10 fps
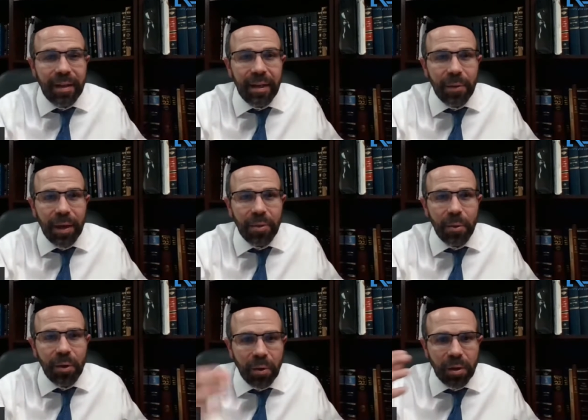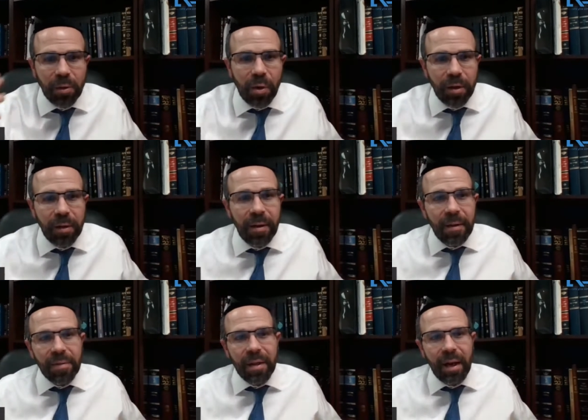And here I thought all along
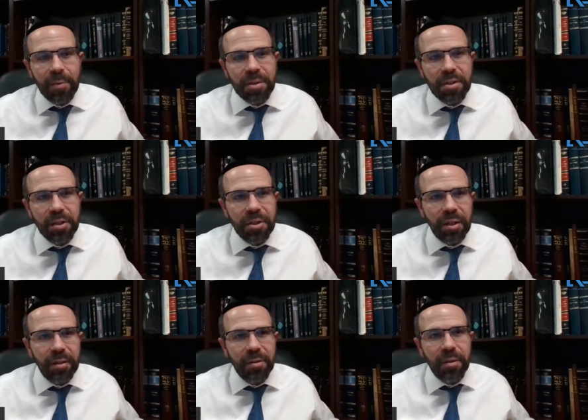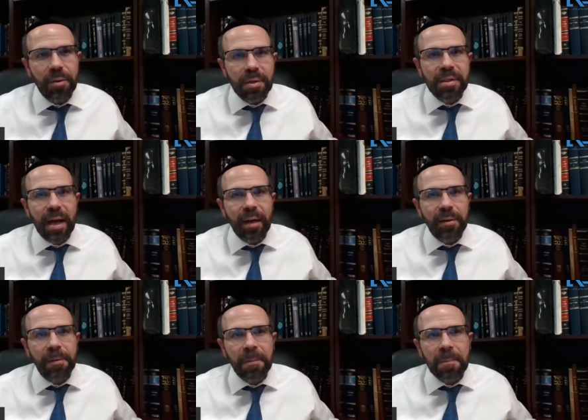that I was such a Torah scholar.